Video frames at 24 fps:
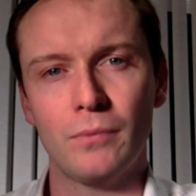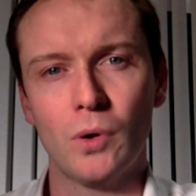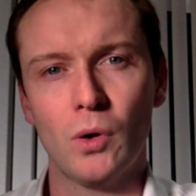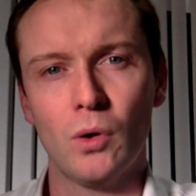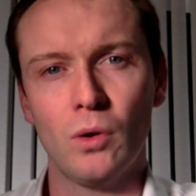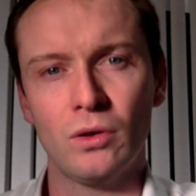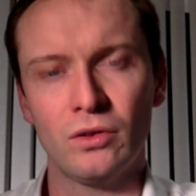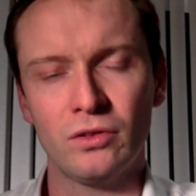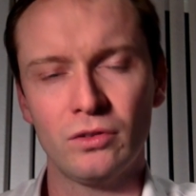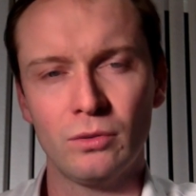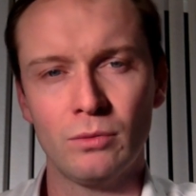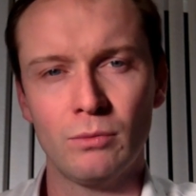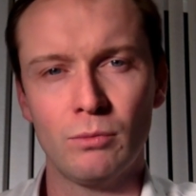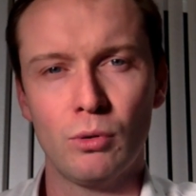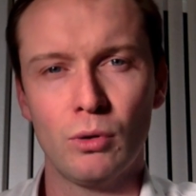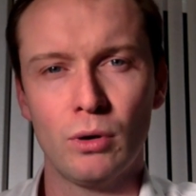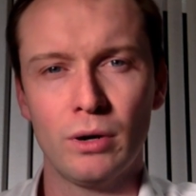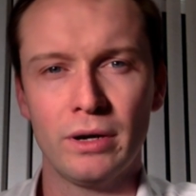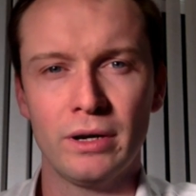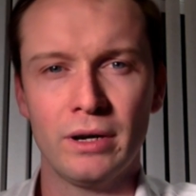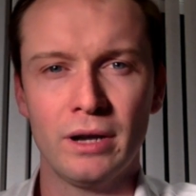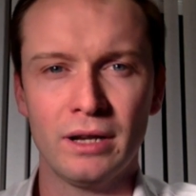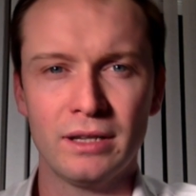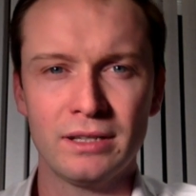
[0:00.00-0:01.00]
Also
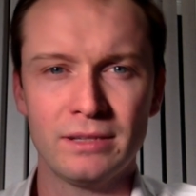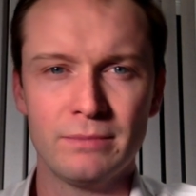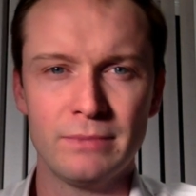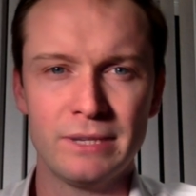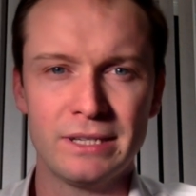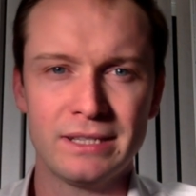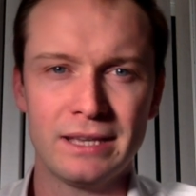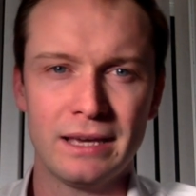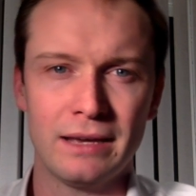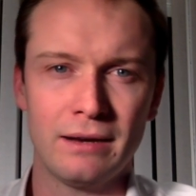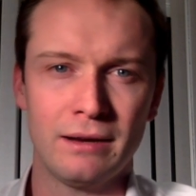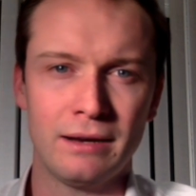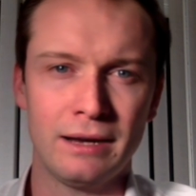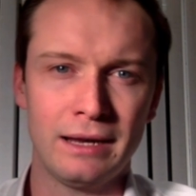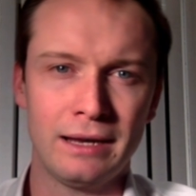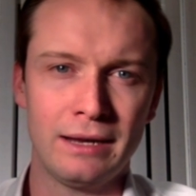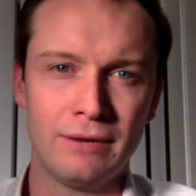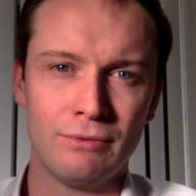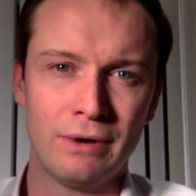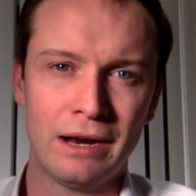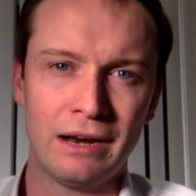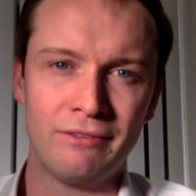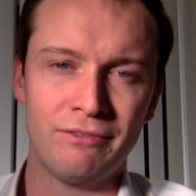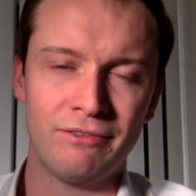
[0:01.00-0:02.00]
important not to miss out on
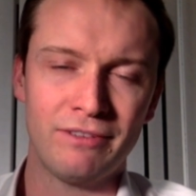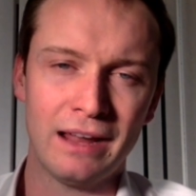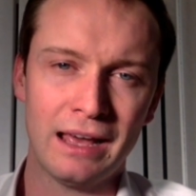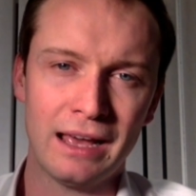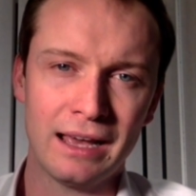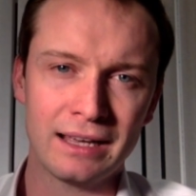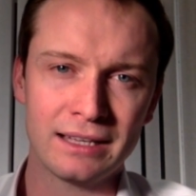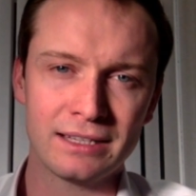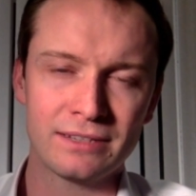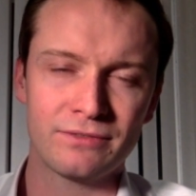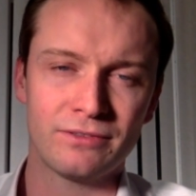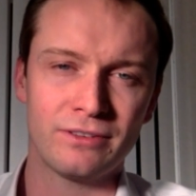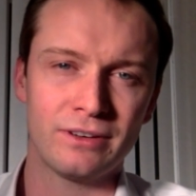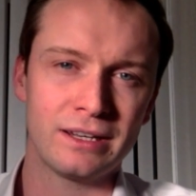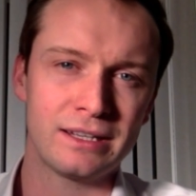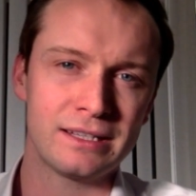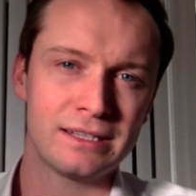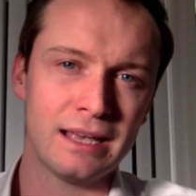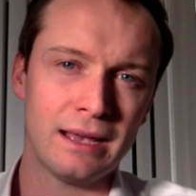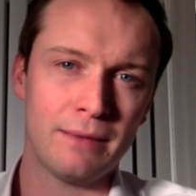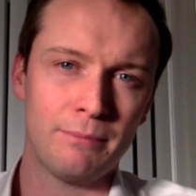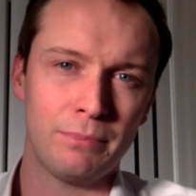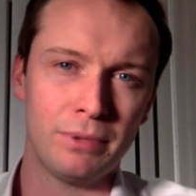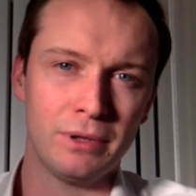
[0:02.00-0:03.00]
any red flags. For
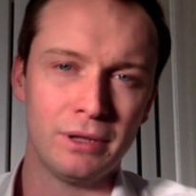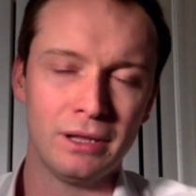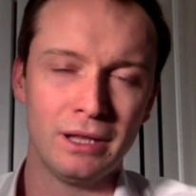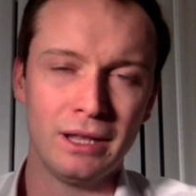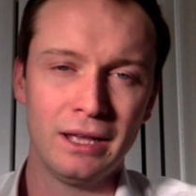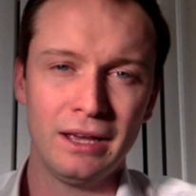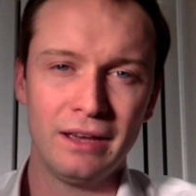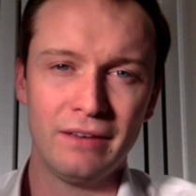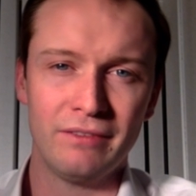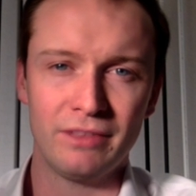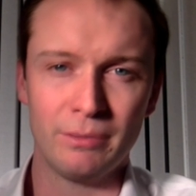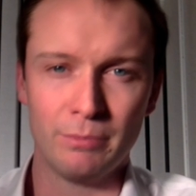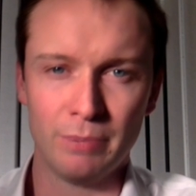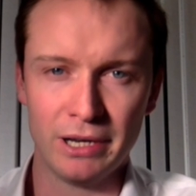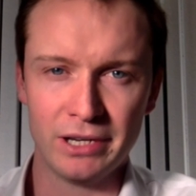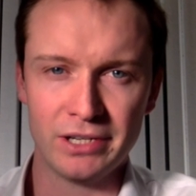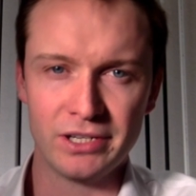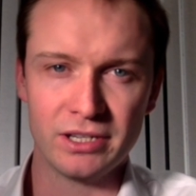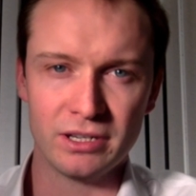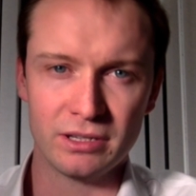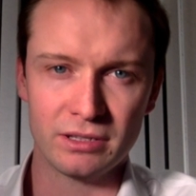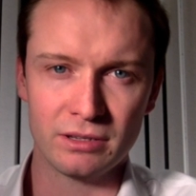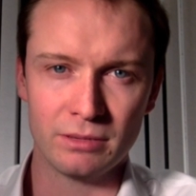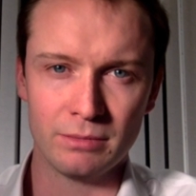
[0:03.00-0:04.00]
example, if the
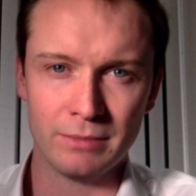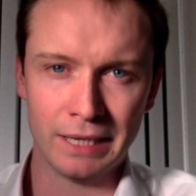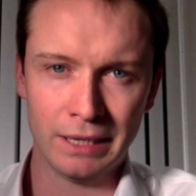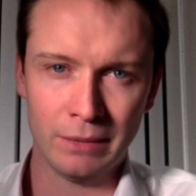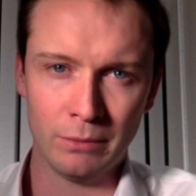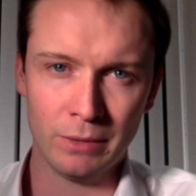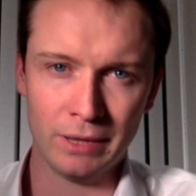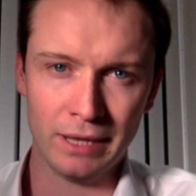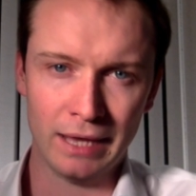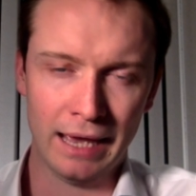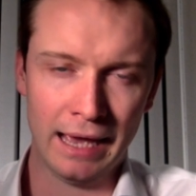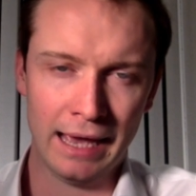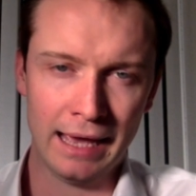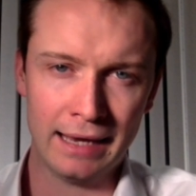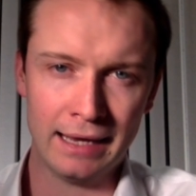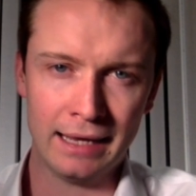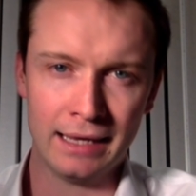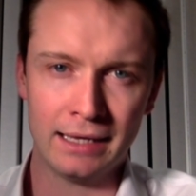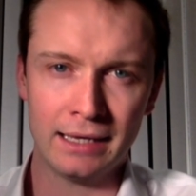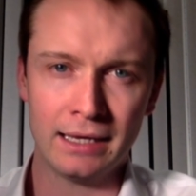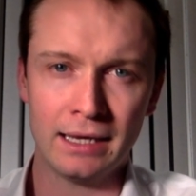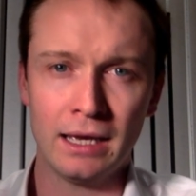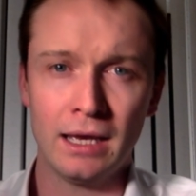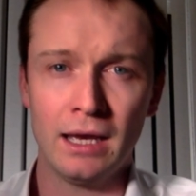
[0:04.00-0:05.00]
patient is coming in with a
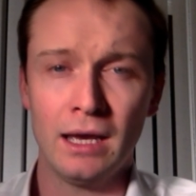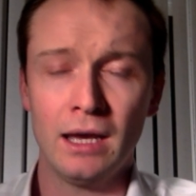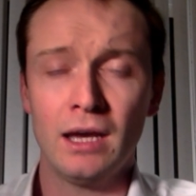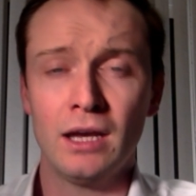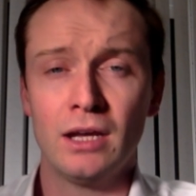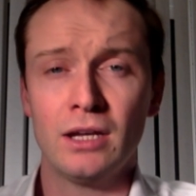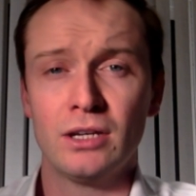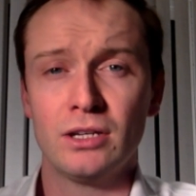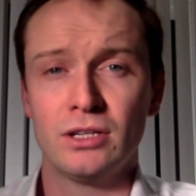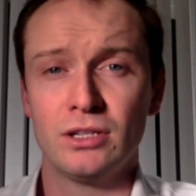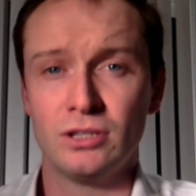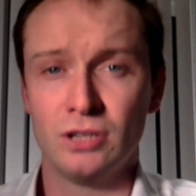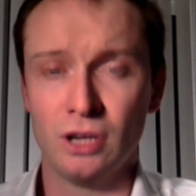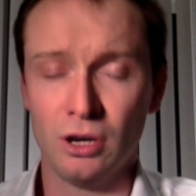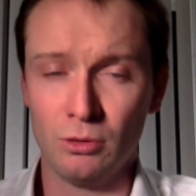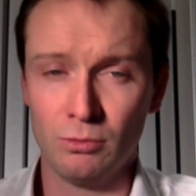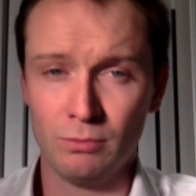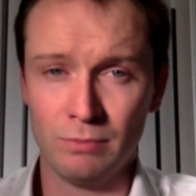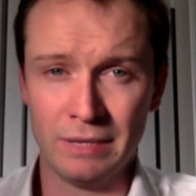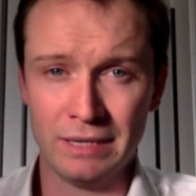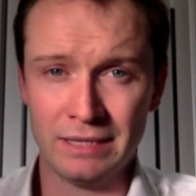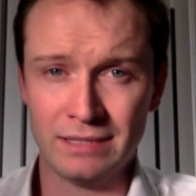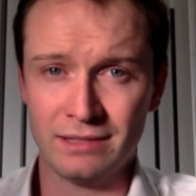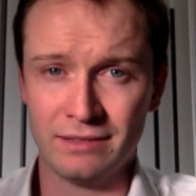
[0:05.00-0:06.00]
headache,
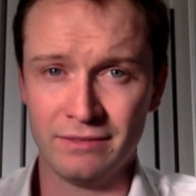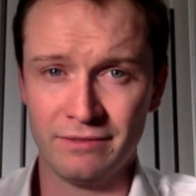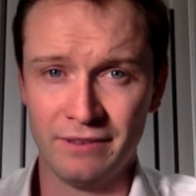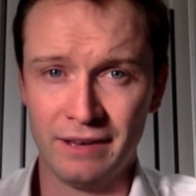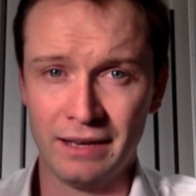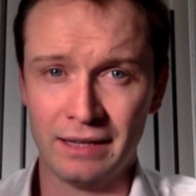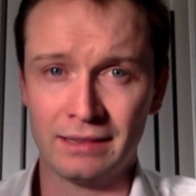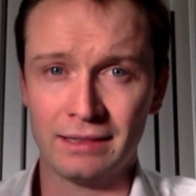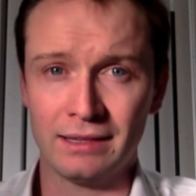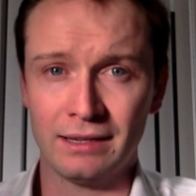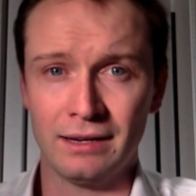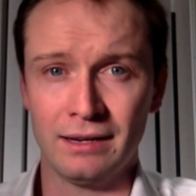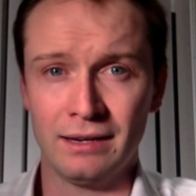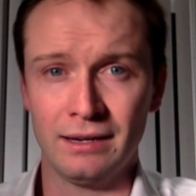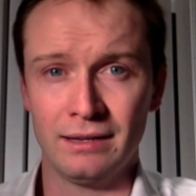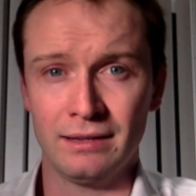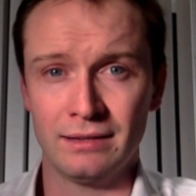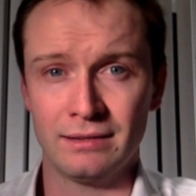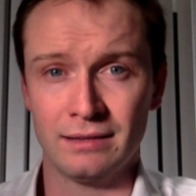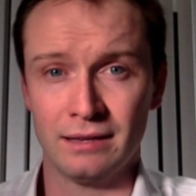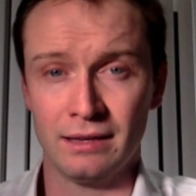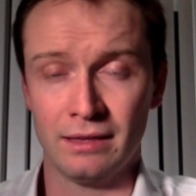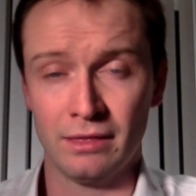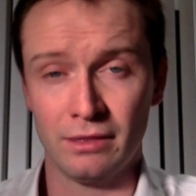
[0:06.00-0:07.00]
don't miss the fact that it
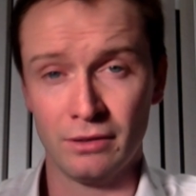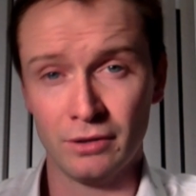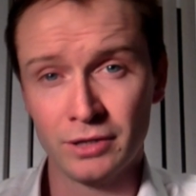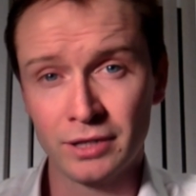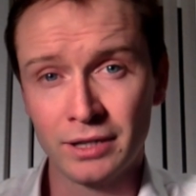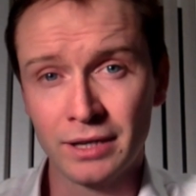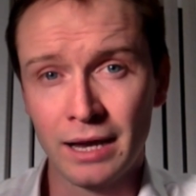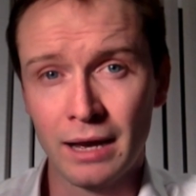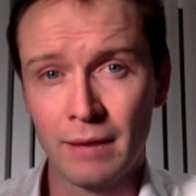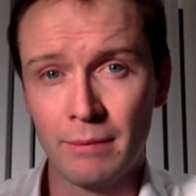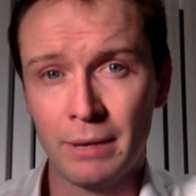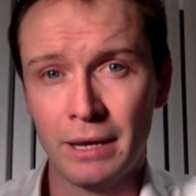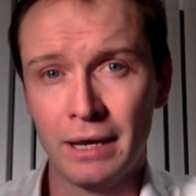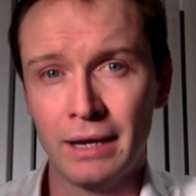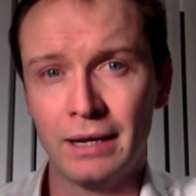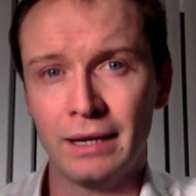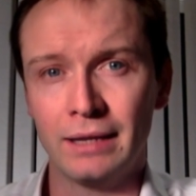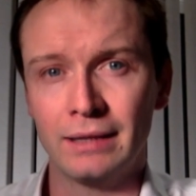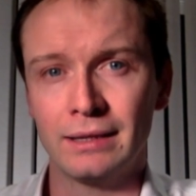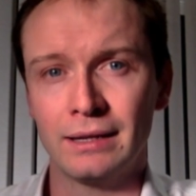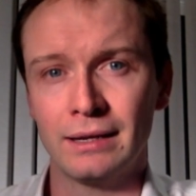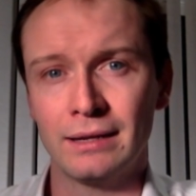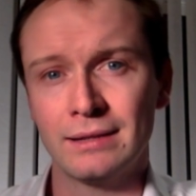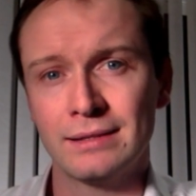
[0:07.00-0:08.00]
is a thunderclap
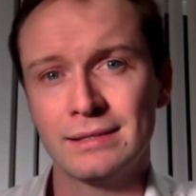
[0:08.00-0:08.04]
headache, that